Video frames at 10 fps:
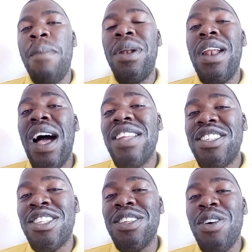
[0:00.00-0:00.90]

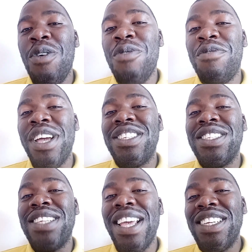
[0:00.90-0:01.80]
plants or
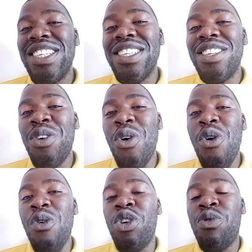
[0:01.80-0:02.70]
vegetation
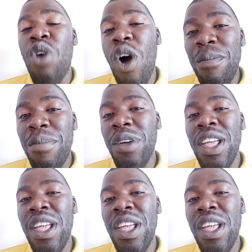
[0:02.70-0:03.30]
or crop